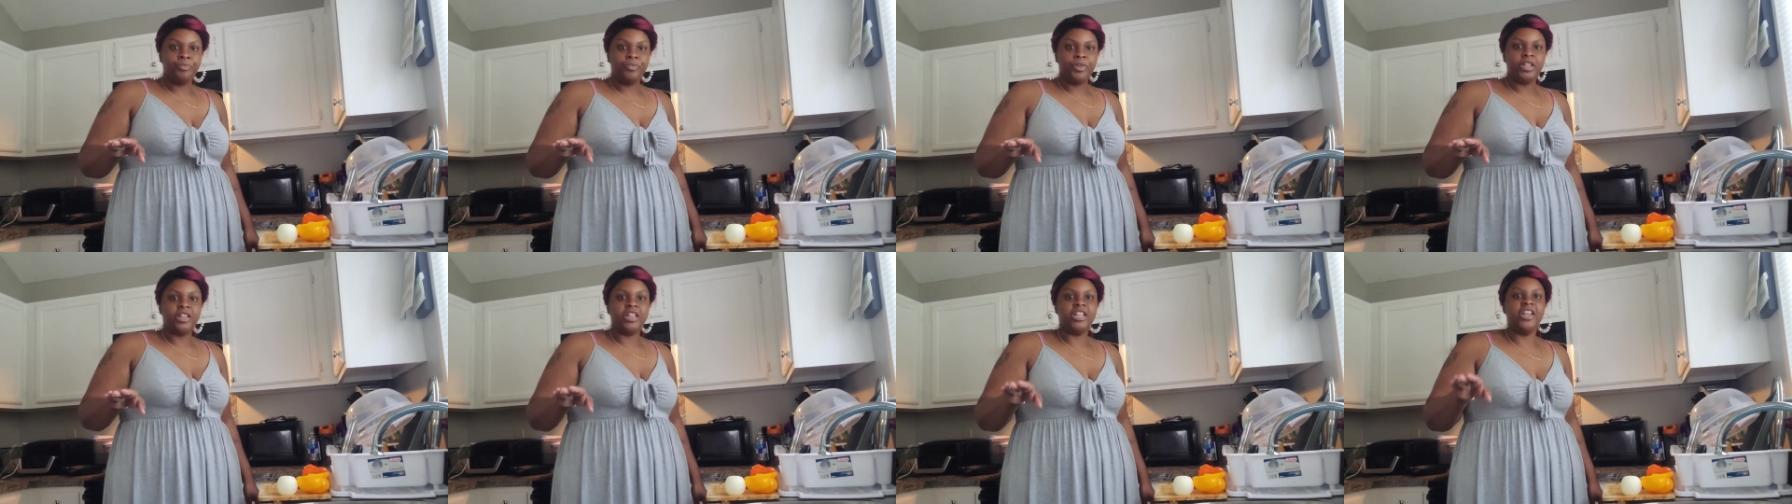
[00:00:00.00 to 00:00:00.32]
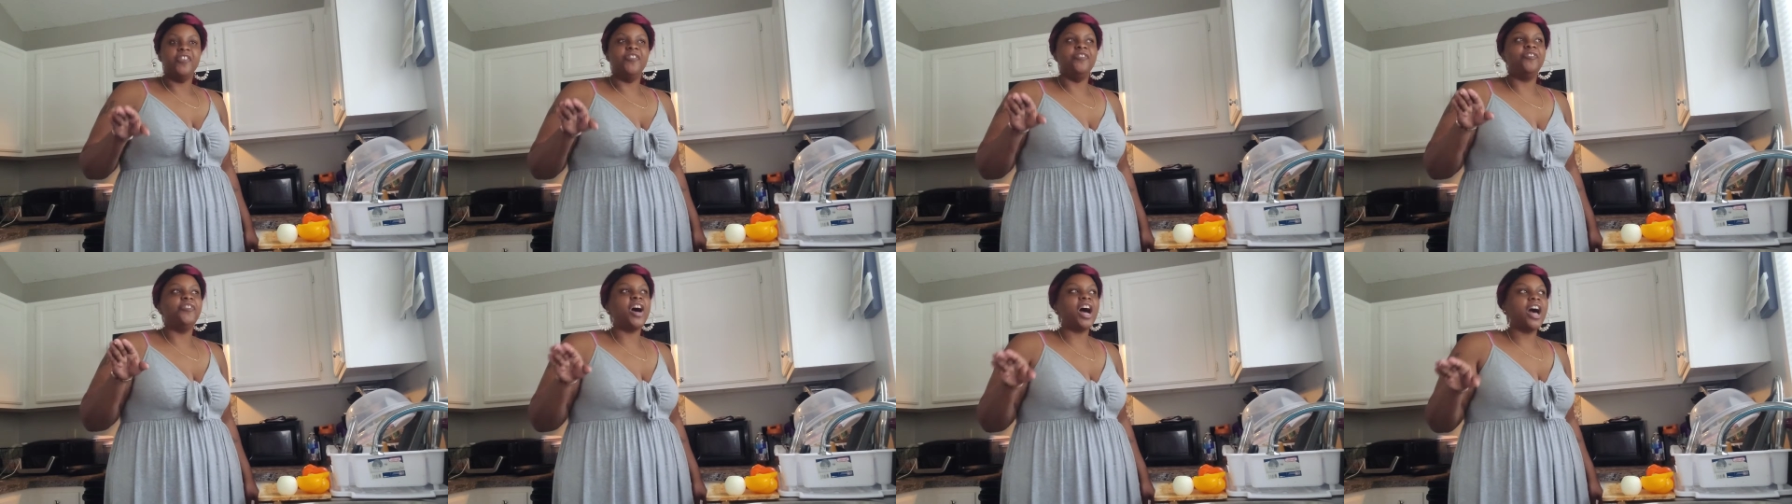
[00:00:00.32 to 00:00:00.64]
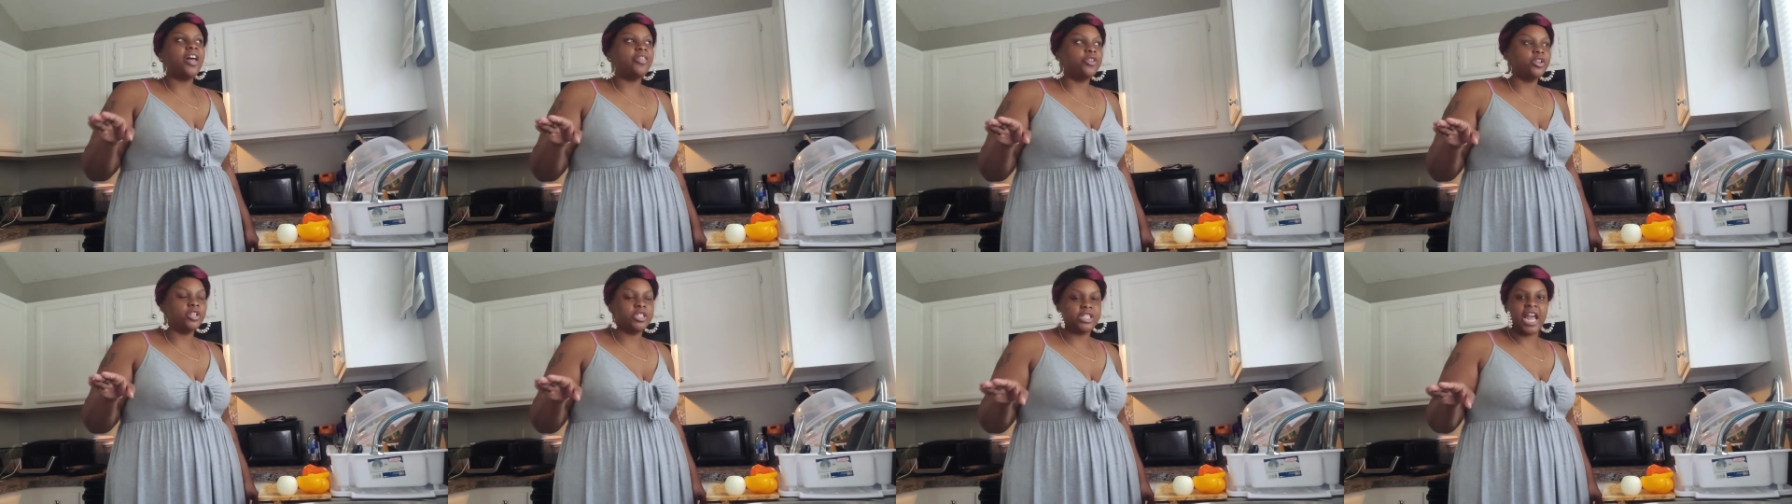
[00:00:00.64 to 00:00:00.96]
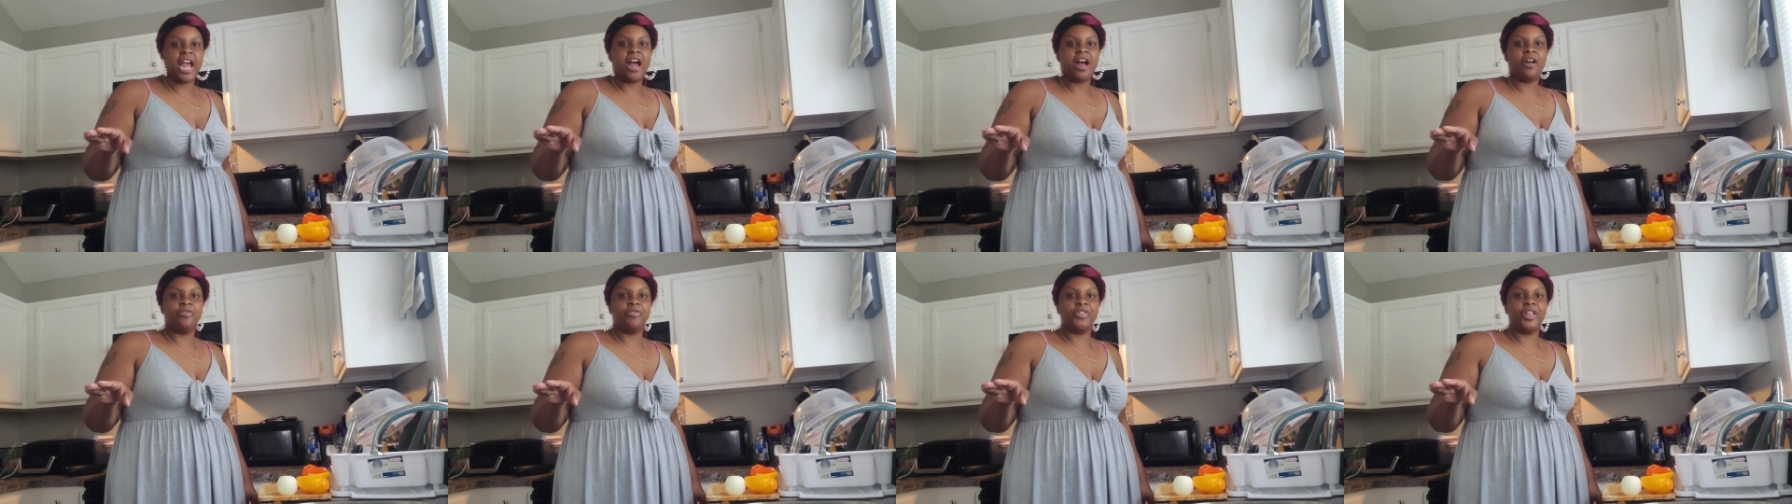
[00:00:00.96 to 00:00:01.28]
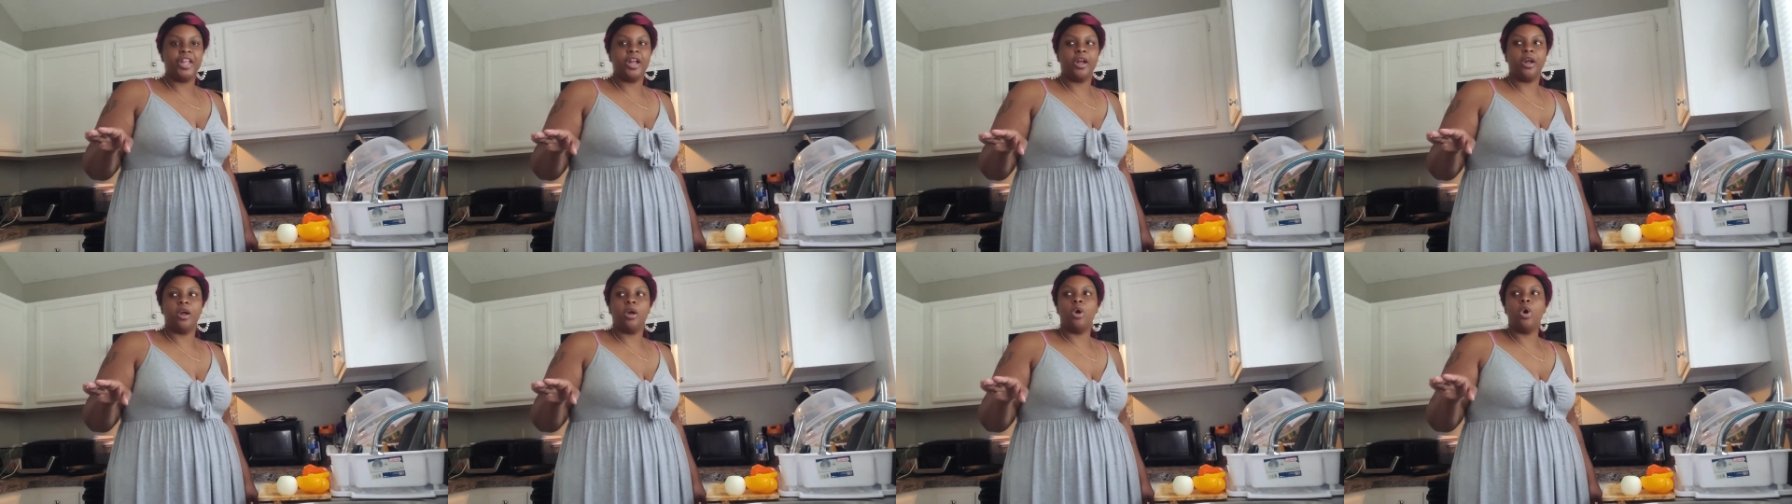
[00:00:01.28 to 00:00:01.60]
the fathers out
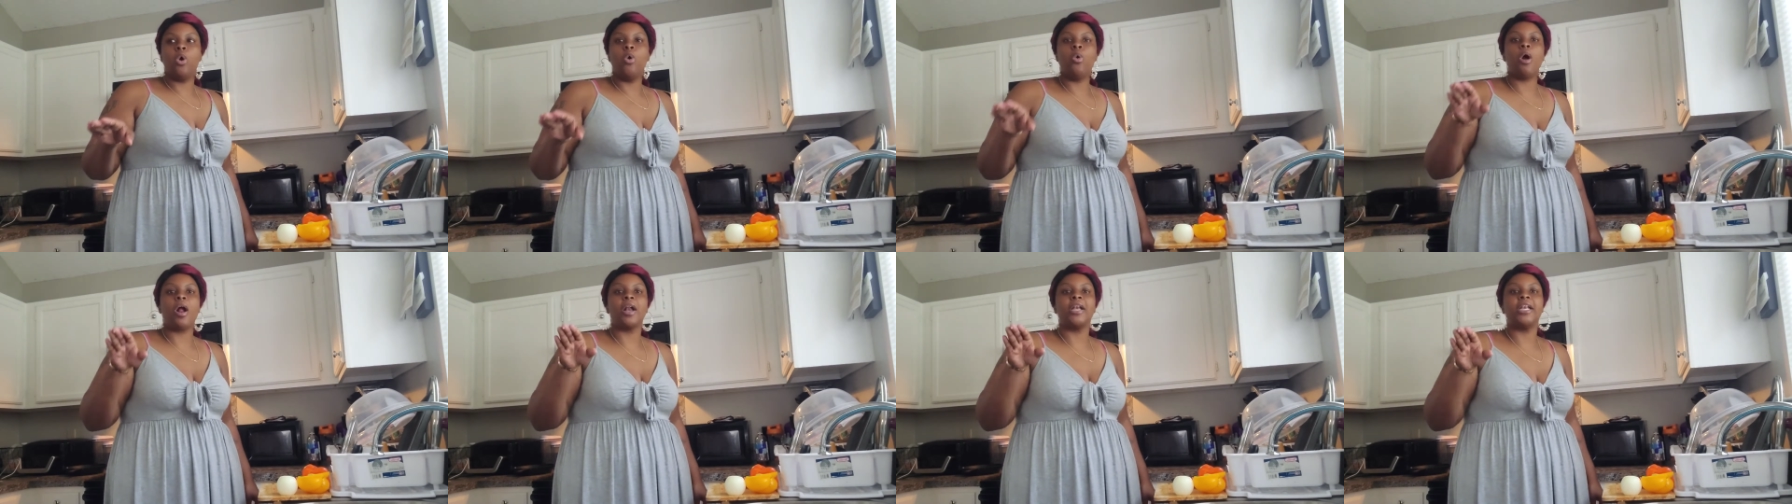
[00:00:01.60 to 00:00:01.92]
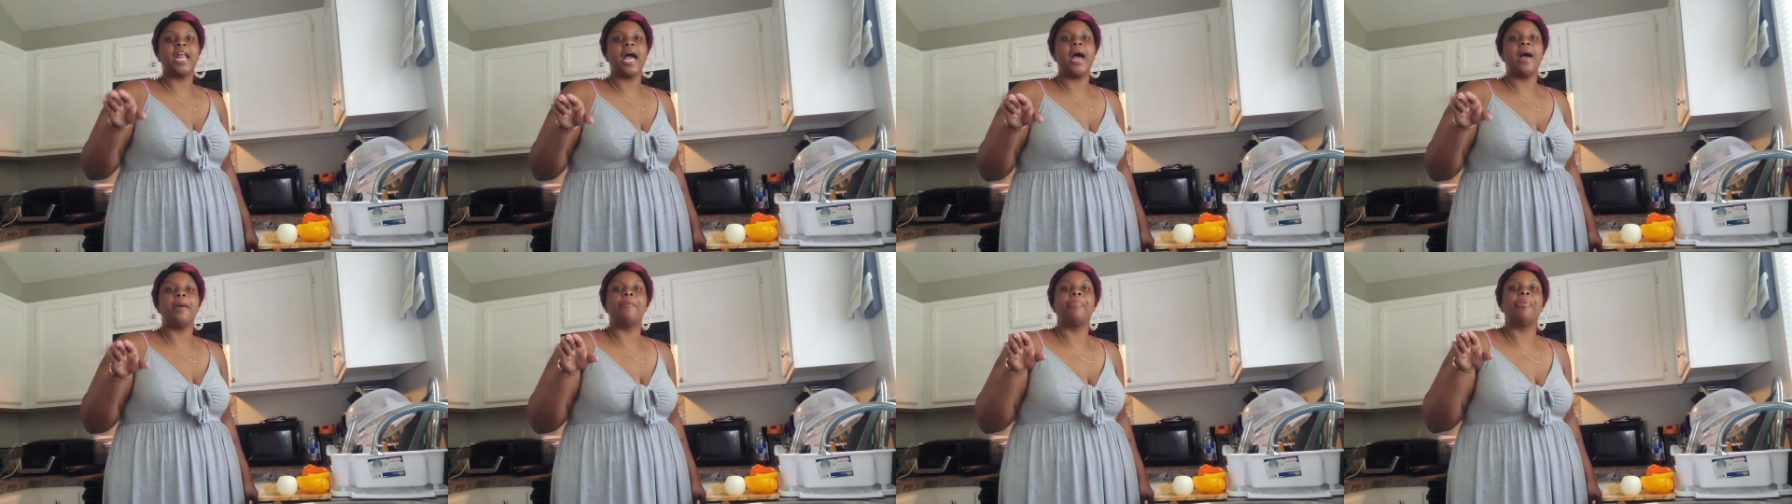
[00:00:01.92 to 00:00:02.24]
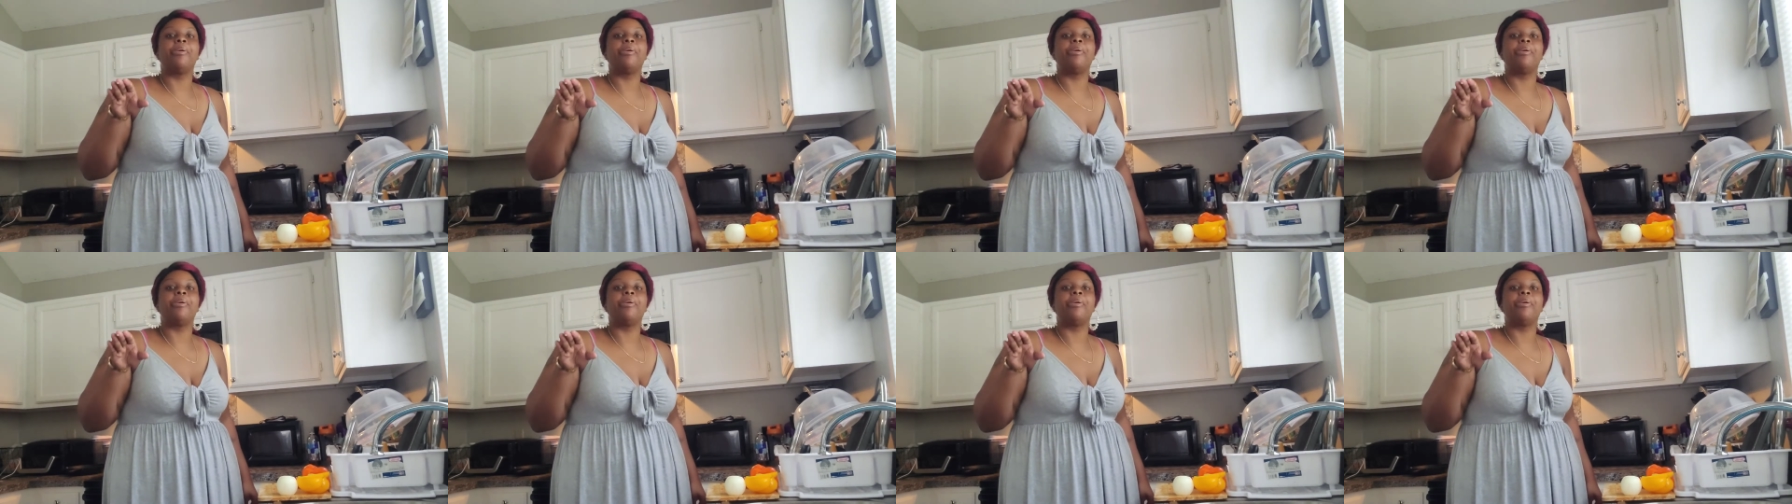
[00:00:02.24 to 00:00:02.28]
there who are not